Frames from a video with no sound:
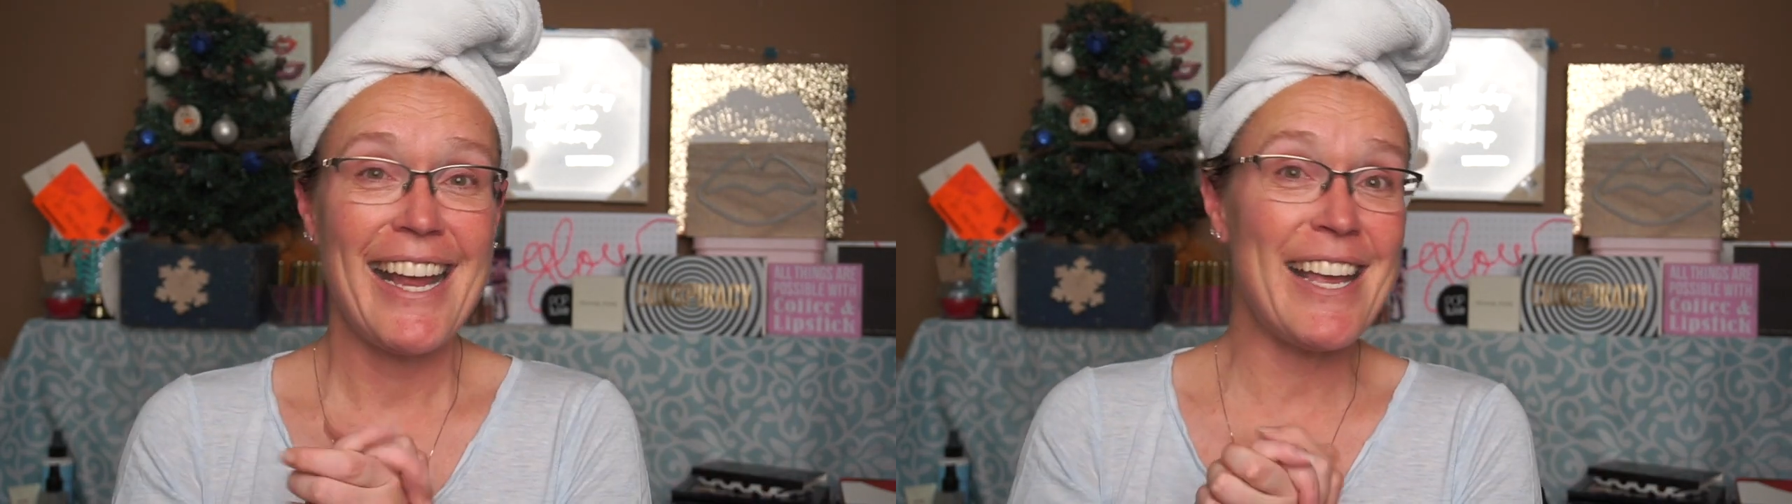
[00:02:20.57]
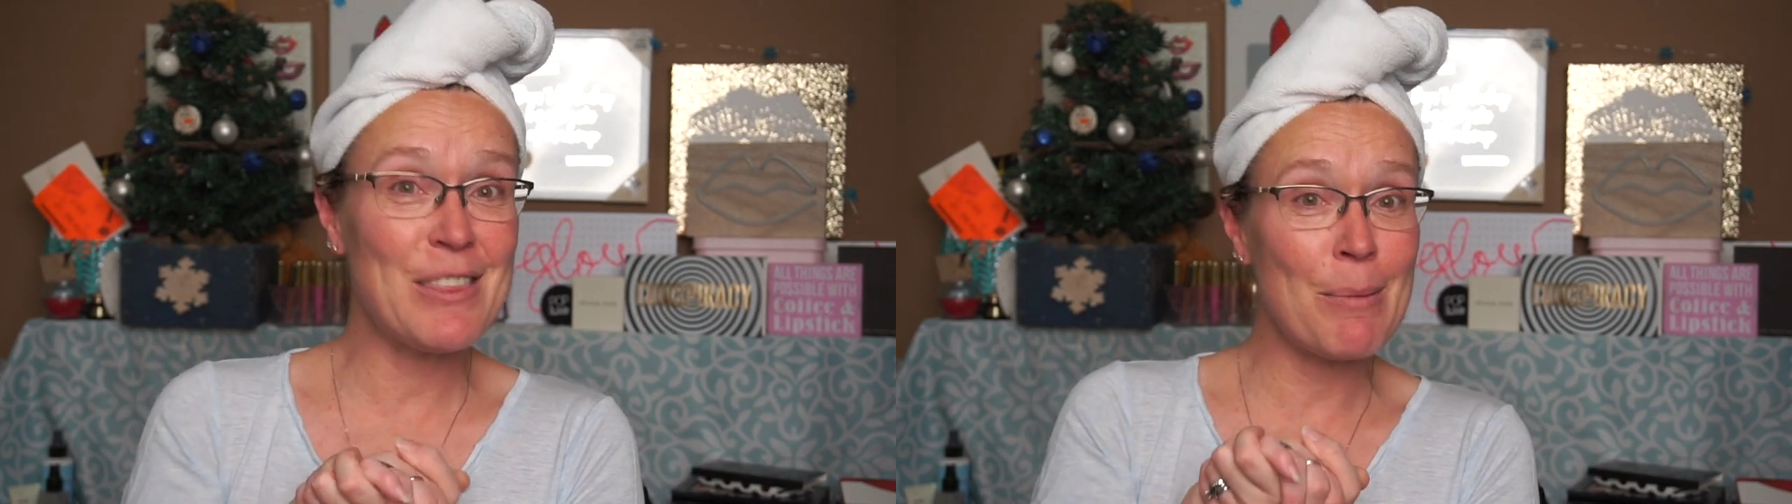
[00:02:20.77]

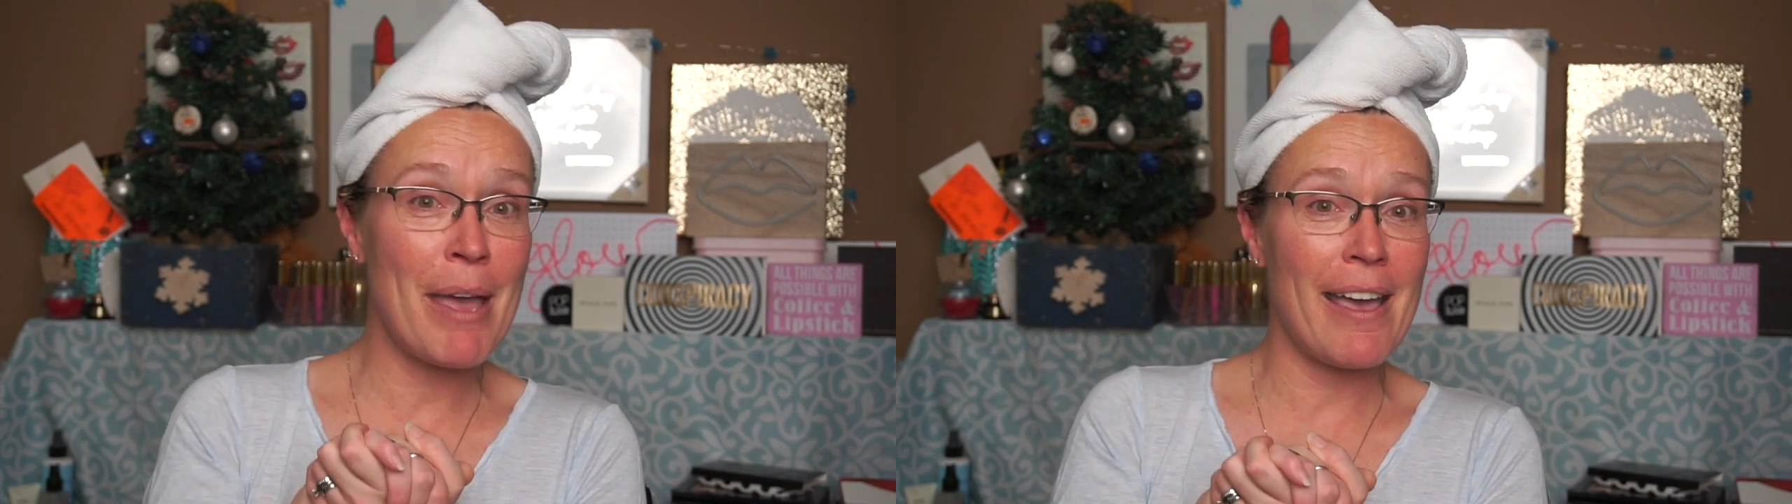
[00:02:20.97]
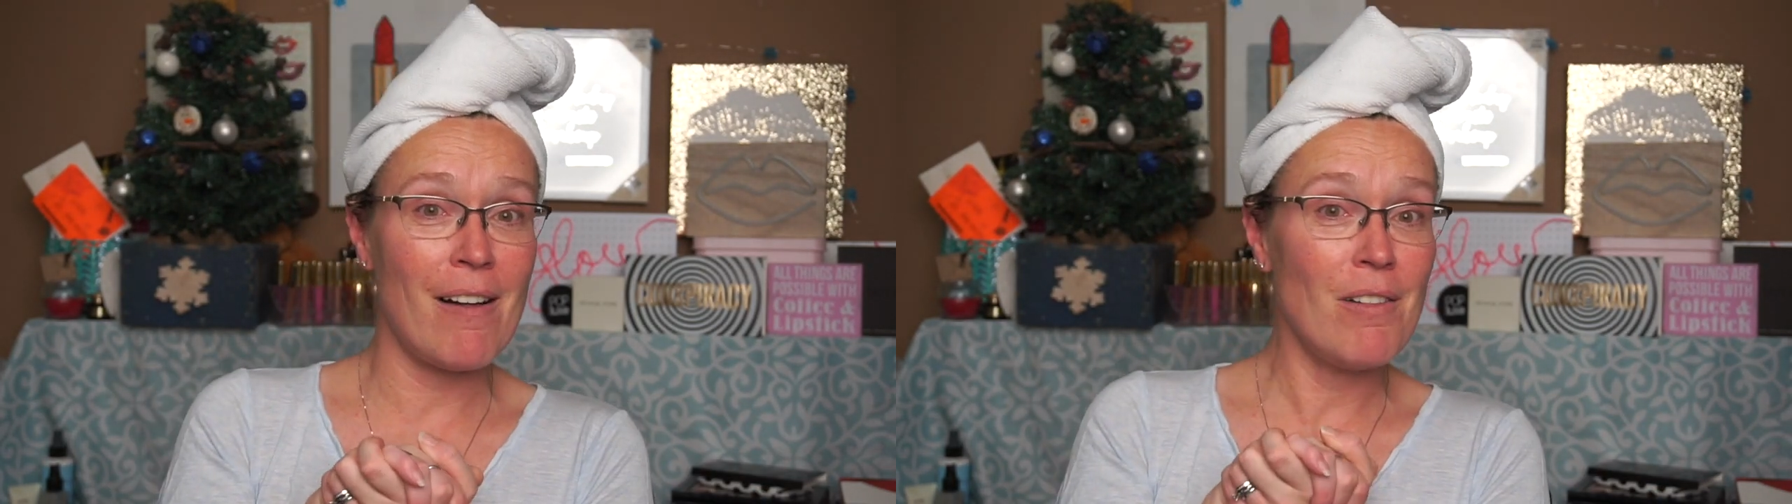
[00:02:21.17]
in the
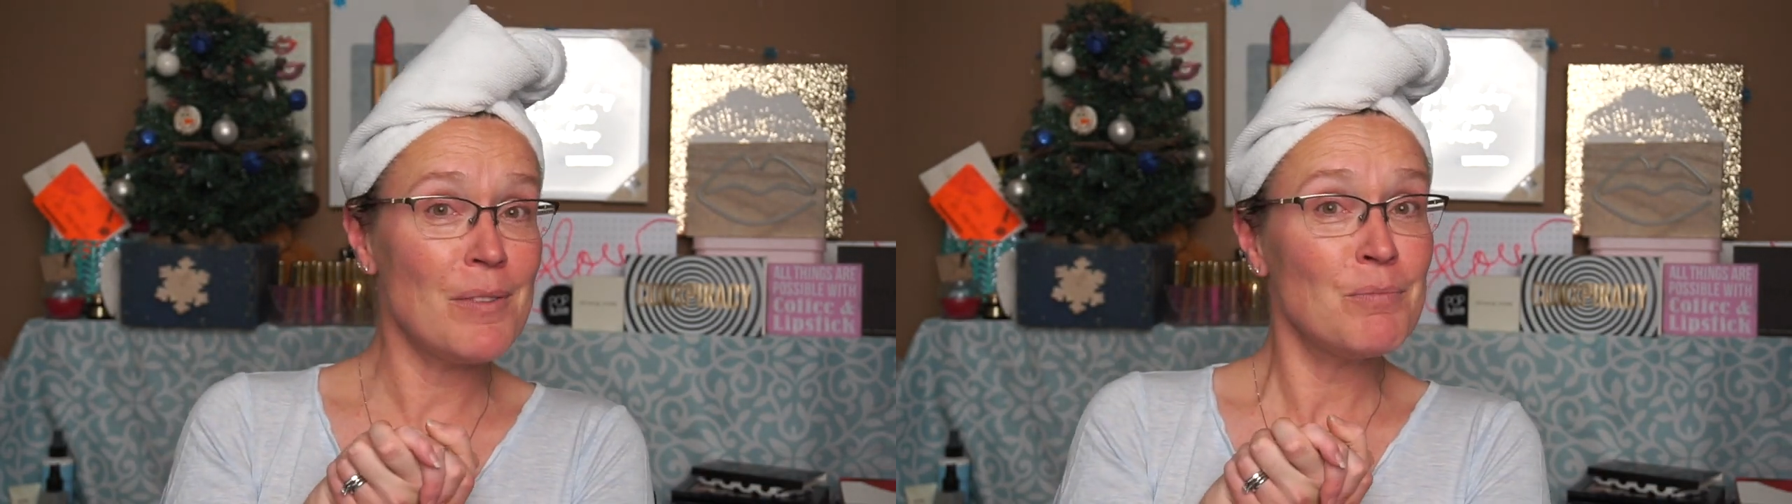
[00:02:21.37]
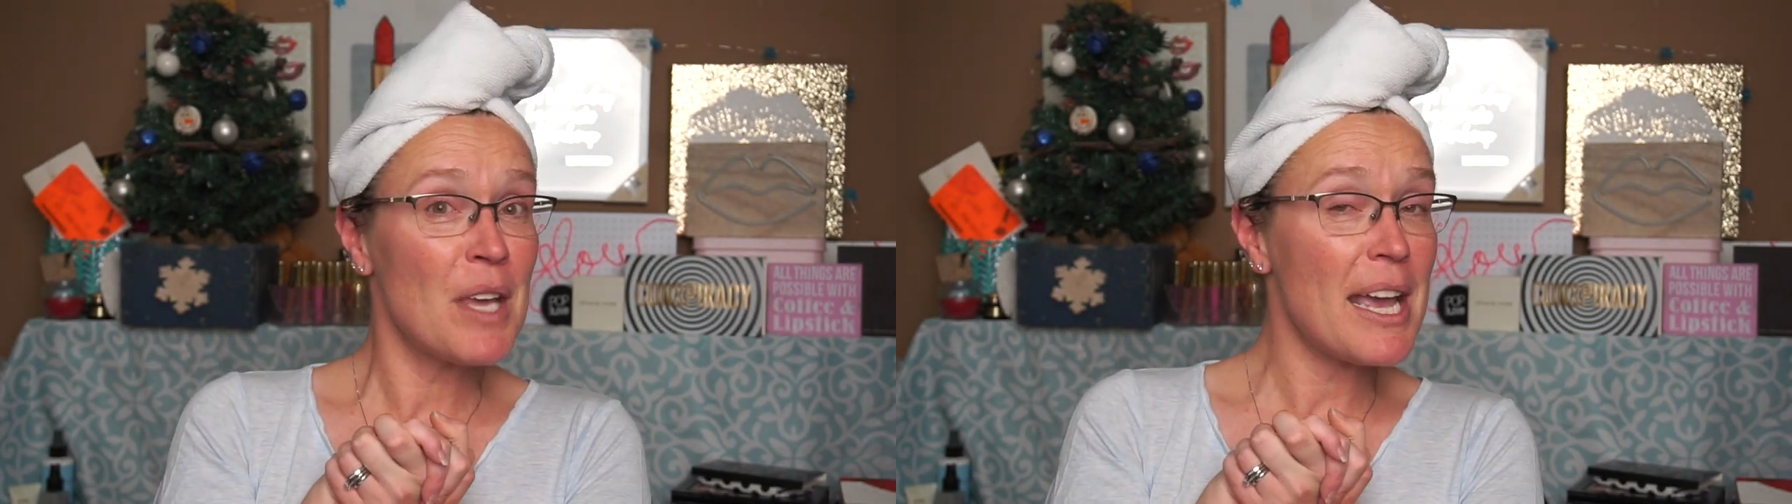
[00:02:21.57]
mail
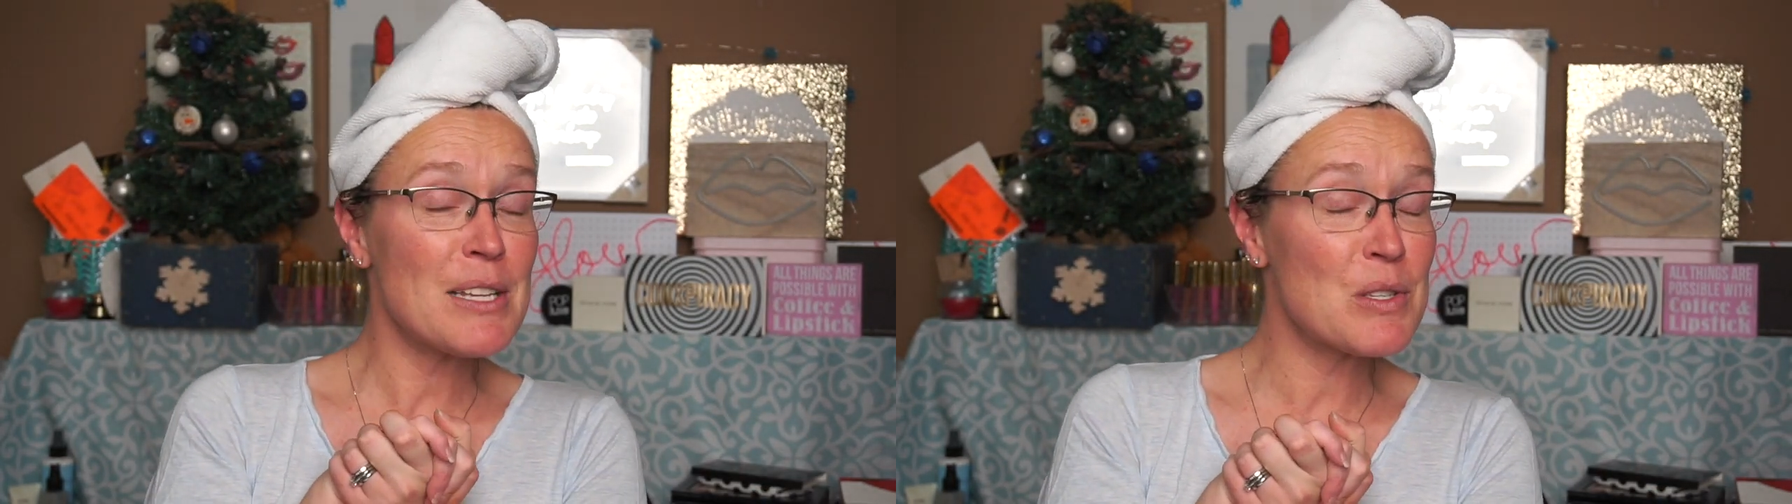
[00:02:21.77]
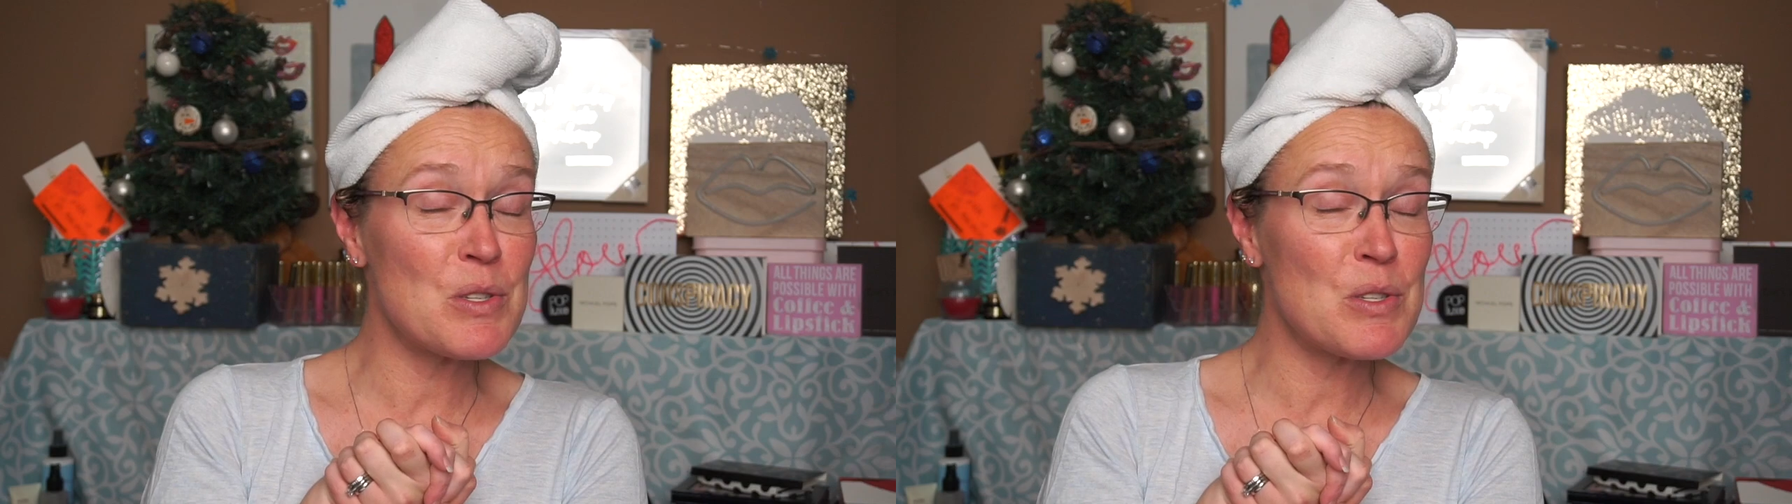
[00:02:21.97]
as